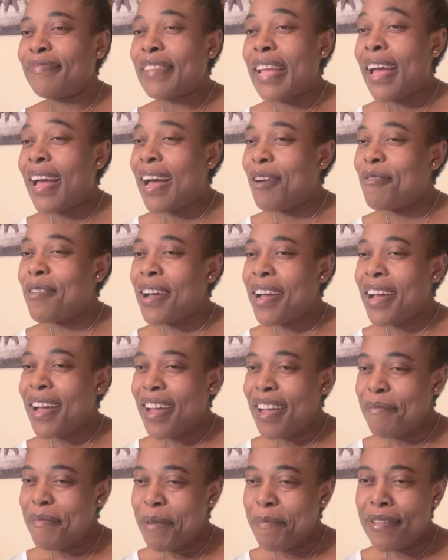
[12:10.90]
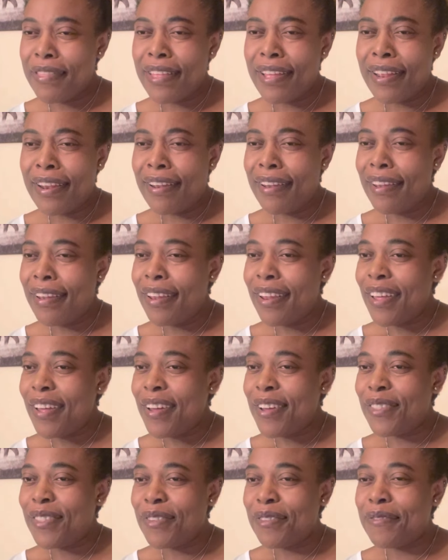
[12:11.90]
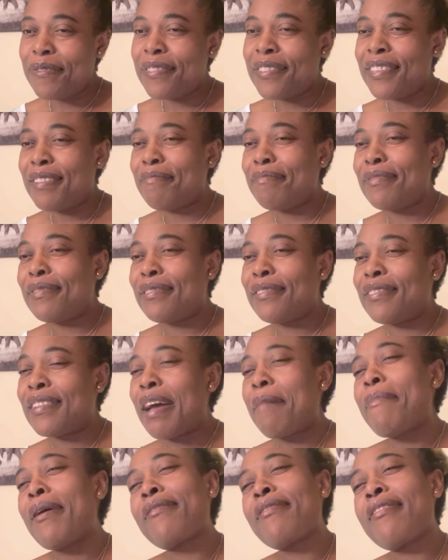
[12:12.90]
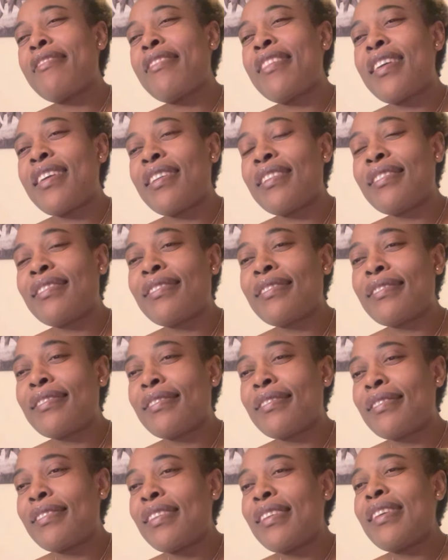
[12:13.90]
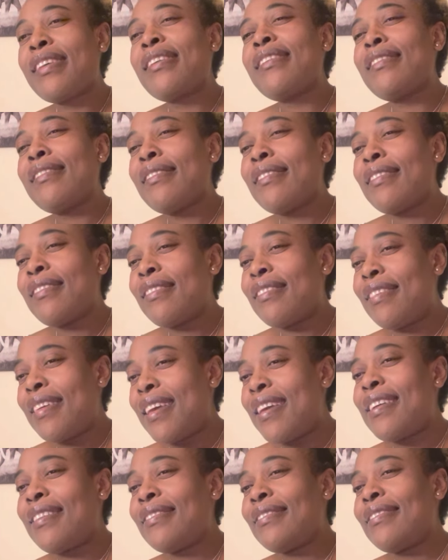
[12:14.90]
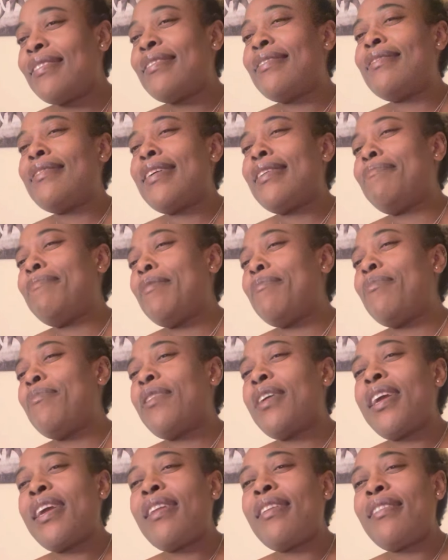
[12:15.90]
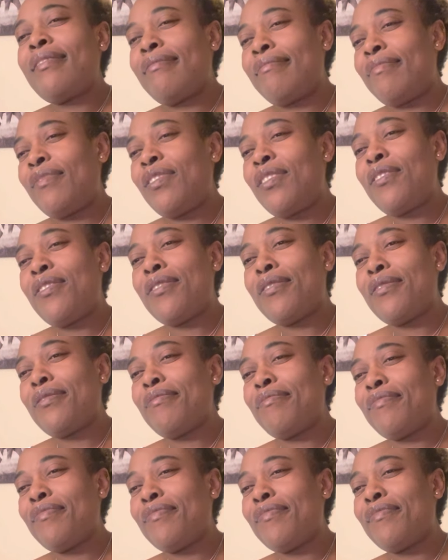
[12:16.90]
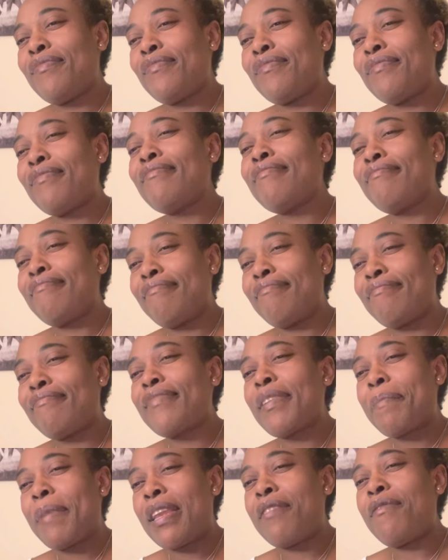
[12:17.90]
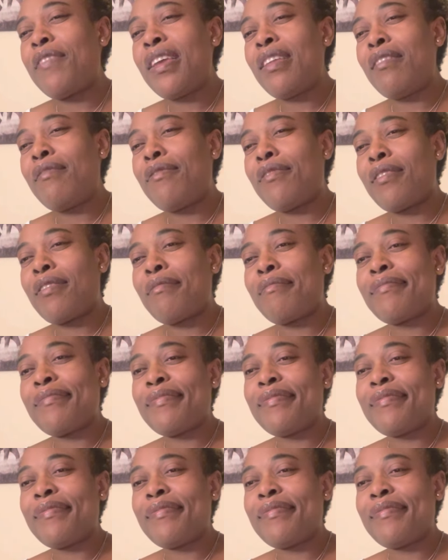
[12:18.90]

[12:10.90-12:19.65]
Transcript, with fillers: I'll come up with a lot of tips about things, things that people can, you know, benefit from.